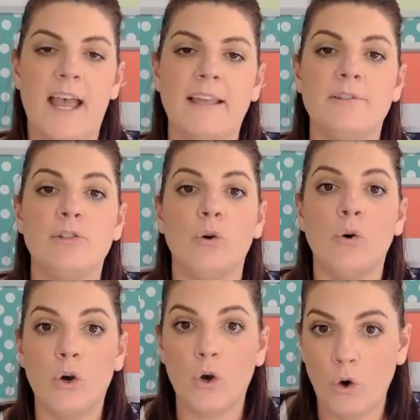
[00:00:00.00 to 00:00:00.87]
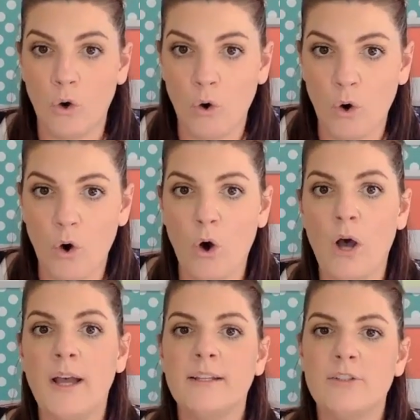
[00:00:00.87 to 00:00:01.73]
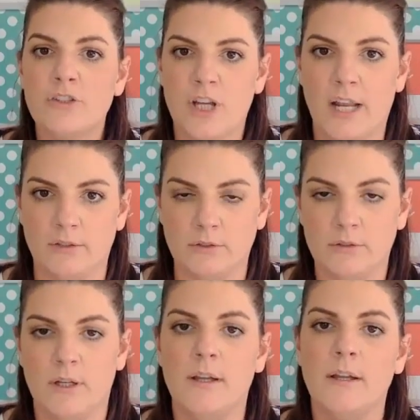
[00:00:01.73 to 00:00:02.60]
as your core channel: